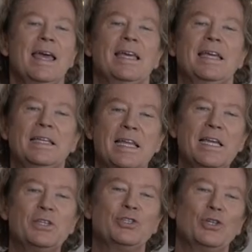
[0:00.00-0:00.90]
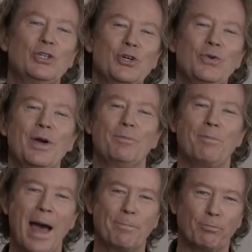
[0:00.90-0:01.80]
he needs to do it
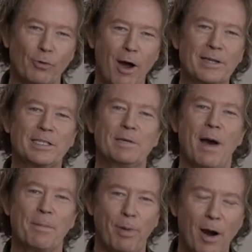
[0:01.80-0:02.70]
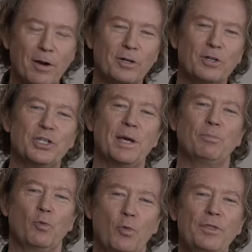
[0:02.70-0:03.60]
by proxy, by
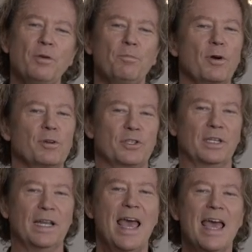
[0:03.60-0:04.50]
partnership with a person.